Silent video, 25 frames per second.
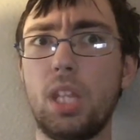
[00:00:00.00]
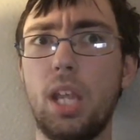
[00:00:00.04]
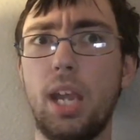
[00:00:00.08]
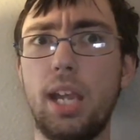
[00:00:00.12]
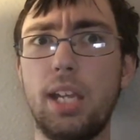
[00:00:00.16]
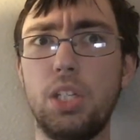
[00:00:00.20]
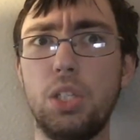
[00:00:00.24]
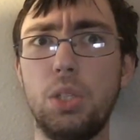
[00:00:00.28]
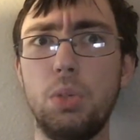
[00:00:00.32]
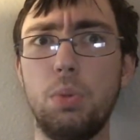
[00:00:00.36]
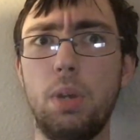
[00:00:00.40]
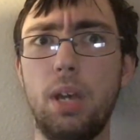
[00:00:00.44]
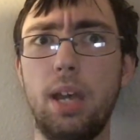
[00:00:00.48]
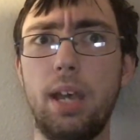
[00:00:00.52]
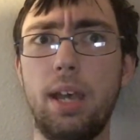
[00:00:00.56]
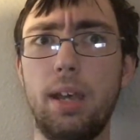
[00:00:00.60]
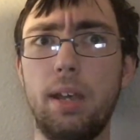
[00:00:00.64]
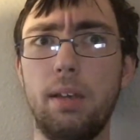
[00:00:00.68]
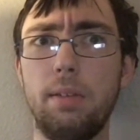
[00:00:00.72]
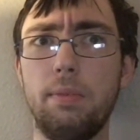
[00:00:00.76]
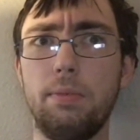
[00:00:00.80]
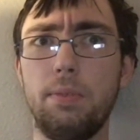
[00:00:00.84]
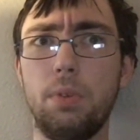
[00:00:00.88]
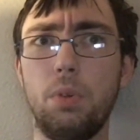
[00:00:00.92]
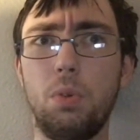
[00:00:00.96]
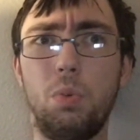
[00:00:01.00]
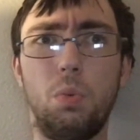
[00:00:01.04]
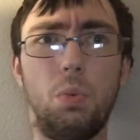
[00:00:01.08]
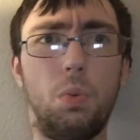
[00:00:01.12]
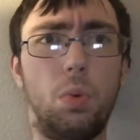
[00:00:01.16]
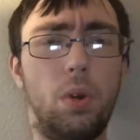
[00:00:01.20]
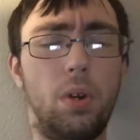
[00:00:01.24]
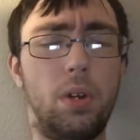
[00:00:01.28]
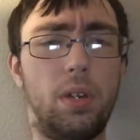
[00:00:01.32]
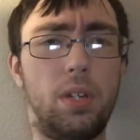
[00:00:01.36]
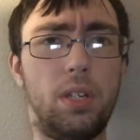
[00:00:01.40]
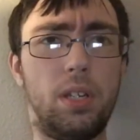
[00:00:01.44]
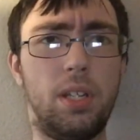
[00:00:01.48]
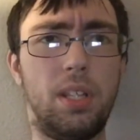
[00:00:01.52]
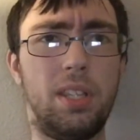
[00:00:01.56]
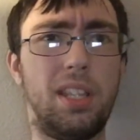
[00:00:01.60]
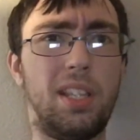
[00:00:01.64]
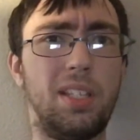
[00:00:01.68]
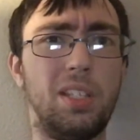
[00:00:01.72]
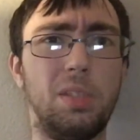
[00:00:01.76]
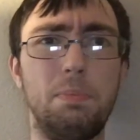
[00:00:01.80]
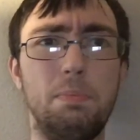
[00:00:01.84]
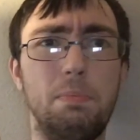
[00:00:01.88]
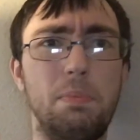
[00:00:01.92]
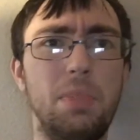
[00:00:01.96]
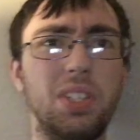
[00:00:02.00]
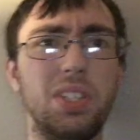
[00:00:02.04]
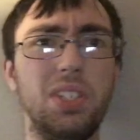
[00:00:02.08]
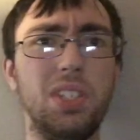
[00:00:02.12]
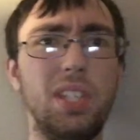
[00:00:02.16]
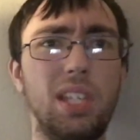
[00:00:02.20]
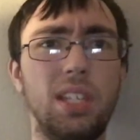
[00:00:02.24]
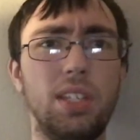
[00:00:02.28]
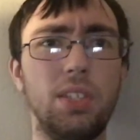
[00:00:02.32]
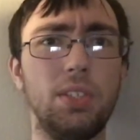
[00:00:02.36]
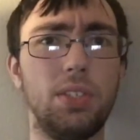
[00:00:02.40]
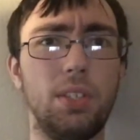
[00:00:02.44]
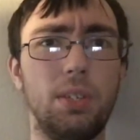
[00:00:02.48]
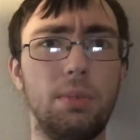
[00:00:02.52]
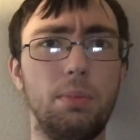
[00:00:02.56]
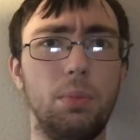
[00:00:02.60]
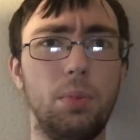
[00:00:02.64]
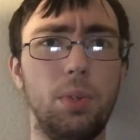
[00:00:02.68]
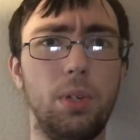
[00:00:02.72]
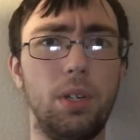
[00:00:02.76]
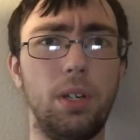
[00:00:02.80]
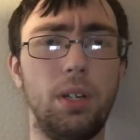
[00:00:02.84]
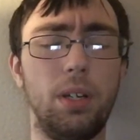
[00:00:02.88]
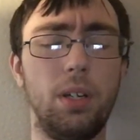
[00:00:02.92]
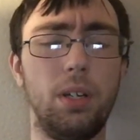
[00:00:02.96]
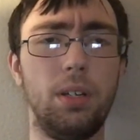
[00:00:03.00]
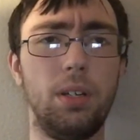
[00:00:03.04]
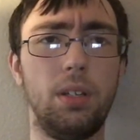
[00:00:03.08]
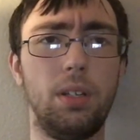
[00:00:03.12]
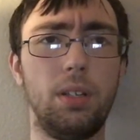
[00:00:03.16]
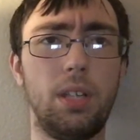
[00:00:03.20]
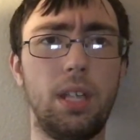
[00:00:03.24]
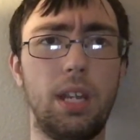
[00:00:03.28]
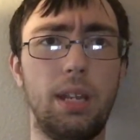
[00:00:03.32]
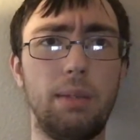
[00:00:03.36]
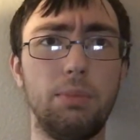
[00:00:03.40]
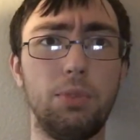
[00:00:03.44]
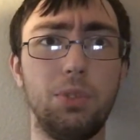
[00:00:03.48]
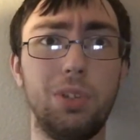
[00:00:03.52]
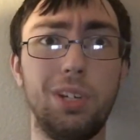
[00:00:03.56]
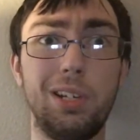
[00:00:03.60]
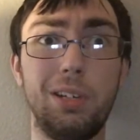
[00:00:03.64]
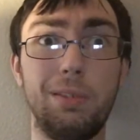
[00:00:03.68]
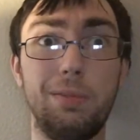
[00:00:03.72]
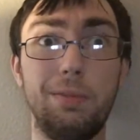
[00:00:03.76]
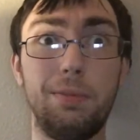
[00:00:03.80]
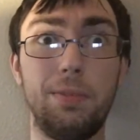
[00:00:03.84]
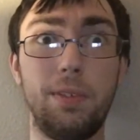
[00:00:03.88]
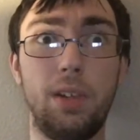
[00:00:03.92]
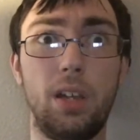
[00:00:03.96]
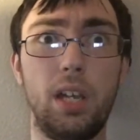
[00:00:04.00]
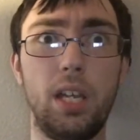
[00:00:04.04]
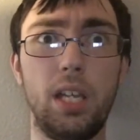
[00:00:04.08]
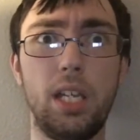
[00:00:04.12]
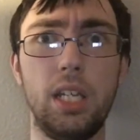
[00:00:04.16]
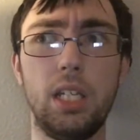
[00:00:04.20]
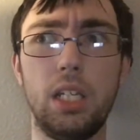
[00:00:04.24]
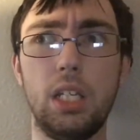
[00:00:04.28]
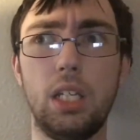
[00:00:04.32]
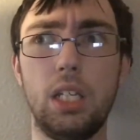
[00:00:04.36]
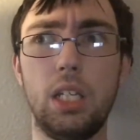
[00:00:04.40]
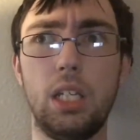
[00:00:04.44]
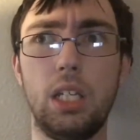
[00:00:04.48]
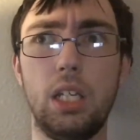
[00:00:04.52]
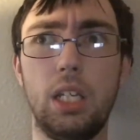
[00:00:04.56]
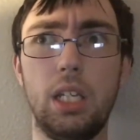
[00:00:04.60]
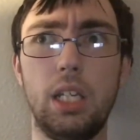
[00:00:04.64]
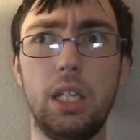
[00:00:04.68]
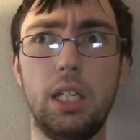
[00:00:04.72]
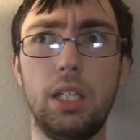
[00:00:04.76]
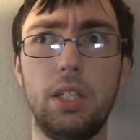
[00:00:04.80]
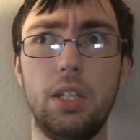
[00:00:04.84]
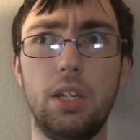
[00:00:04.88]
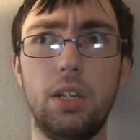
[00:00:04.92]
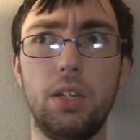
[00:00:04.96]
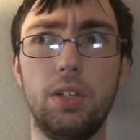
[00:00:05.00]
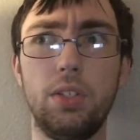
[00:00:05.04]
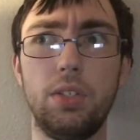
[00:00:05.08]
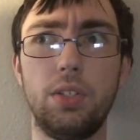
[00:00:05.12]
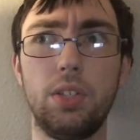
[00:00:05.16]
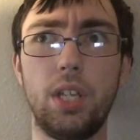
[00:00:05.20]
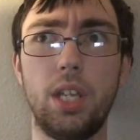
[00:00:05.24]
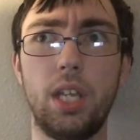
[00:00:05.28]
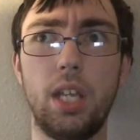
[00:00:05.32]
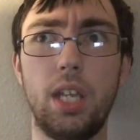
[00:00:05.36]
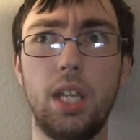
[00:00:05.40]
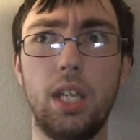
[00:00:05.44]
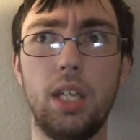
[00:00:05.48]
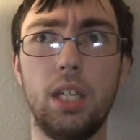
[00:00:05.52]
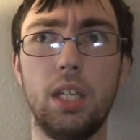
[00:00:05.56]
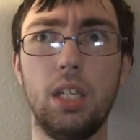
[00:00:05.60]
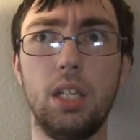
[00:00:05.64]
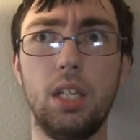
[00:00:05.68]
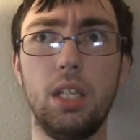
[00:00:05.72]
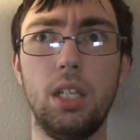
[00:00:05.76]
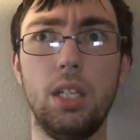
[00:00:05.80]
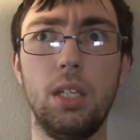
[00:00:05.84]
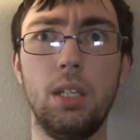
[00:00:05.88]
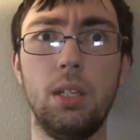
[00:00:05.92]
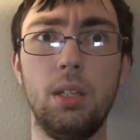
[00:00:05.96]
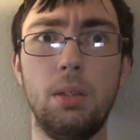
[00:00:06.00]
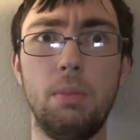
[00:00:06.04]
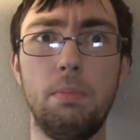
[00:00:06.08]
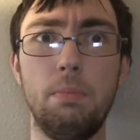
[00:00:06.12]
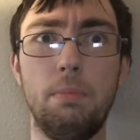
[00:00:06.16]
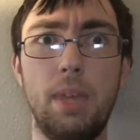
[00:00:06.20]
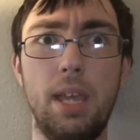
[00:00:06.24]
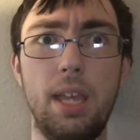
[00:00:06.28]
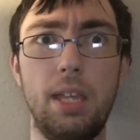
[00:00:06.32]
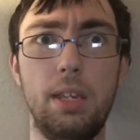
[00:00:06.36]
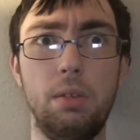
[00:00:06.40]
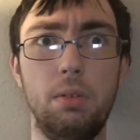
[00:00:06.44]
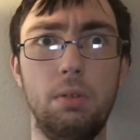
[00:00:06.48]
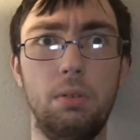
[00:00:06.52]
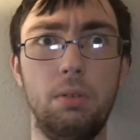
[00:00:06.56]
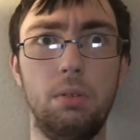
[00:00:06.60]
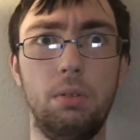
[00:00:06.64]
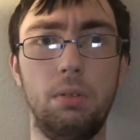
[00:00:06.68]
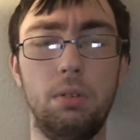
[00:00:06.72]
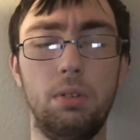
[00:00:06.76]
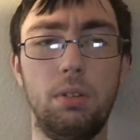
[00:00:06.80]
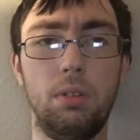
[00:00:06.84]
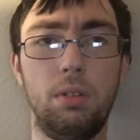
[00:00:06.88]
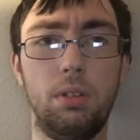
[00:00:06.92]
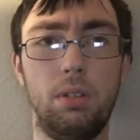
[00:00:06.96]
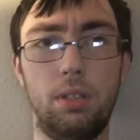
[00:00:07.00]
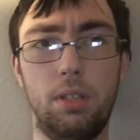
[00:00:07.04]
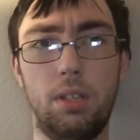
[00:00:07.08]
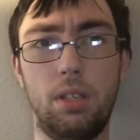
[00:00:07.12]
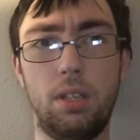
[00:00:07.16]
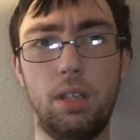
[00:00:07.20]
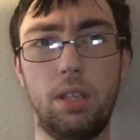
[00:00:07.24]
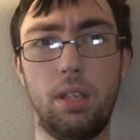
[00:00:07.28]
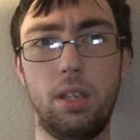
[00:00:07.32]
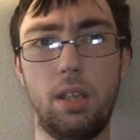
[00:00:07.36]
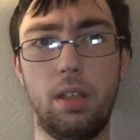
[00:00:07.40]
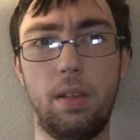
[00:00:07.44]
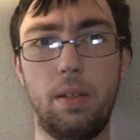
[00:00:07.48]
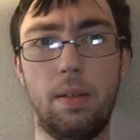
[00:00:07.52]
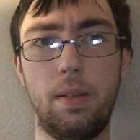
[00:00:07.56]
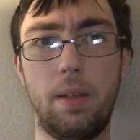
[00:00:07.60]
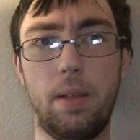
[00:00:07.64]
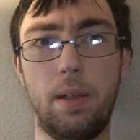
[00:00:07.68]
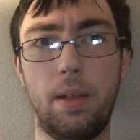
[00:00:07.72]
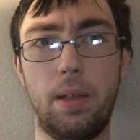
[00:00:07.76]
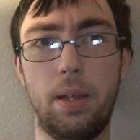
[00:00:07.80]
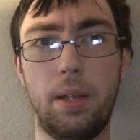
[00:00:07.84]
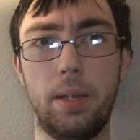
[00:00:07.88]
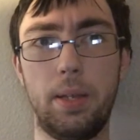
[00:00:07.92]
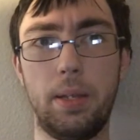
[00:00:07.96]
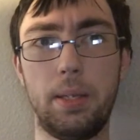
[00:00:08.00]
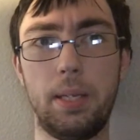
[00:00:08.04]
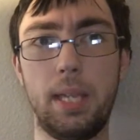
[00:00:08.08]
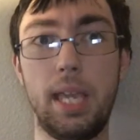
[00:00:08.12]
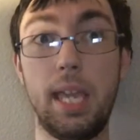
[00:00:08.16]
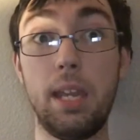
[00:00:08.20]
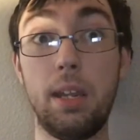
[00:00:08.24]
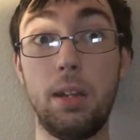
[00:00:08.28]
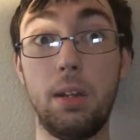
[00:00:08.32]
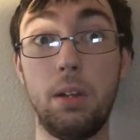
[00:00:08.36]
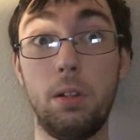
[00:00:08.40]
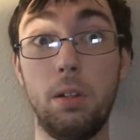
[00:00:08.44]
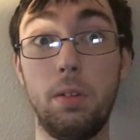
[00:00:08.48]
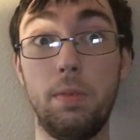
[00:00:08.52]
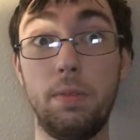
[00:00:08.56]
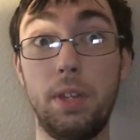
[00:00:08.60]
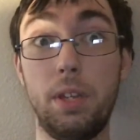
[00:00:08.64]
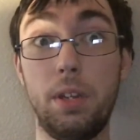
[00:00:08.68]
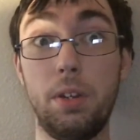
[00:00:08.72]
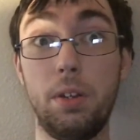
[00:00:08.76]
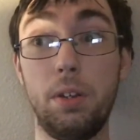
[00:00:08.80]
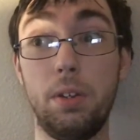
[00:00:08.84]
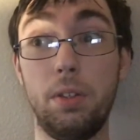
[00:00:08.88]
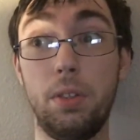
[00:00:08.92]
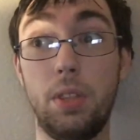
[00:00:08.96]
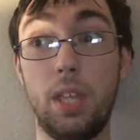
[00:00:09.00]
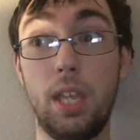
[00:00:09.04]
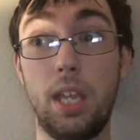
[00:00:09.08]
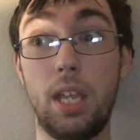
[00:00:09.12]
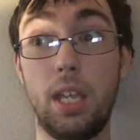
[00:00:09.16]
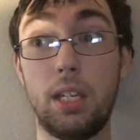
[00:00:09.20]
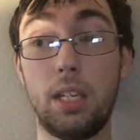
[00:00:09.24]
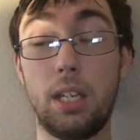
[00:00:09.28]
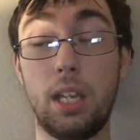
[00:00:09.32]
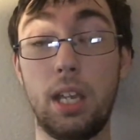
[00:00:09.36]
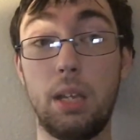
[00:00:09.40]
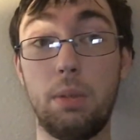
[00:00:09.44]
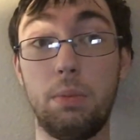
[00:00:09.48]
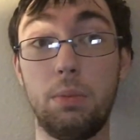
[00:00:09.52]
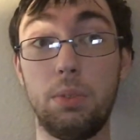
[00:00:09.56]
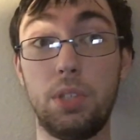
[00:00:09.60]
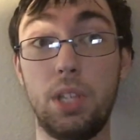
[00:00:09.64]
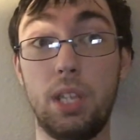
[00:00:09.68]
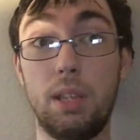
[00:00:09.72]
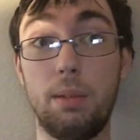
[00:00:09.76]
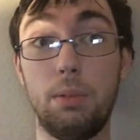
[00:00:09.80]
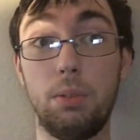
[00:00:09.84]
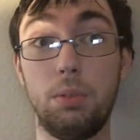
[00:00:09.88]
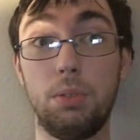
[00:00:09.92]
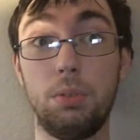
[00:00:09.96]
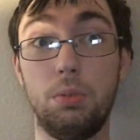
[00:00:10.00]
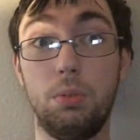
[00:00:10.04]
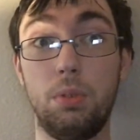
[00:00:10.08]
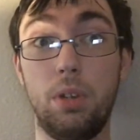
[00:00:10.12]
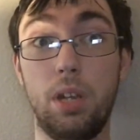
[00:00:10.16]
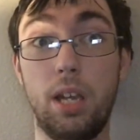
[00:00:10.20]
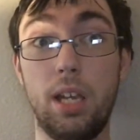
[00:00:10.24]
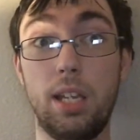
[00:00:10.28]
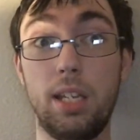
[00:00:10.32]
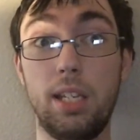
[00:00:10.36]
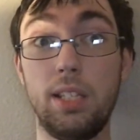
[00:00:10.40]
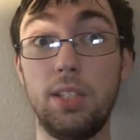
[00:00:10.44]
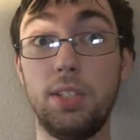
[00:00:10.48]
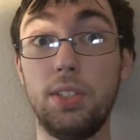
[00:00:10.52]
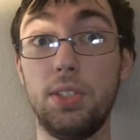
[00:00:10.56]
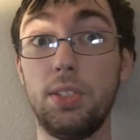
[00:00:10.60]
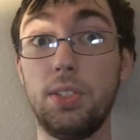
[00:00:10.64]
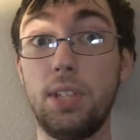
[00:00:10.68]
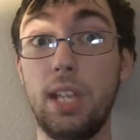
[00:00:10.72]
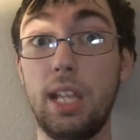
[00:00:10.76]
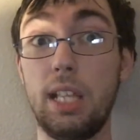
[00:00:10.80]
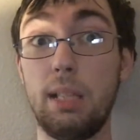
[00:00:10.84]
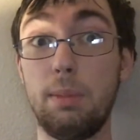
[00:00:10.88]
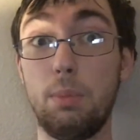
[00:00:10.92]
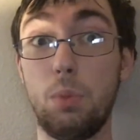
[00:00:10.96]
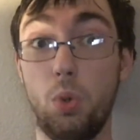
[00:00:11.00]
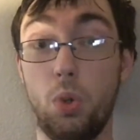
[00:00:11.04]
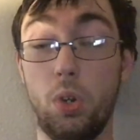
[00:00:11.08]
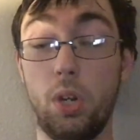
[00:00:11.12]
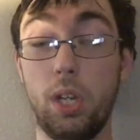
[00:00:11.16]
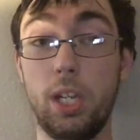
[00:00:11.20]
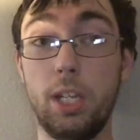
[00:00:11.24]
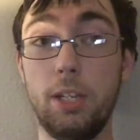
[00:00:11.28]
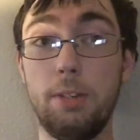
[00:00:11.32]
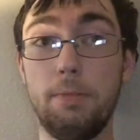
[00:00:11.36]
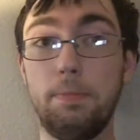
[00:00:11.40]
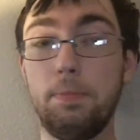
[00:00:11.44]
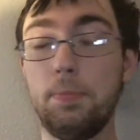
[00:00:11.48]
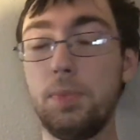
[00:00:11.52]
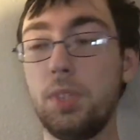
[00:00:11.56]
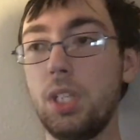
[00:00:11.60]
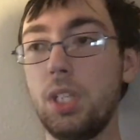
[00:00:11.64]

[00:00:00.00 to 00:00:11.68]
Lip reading: I do have one that's missing somewhere that I'm trying to find. There's a manual gated elevator that I was able to ride in Salem, Oregon.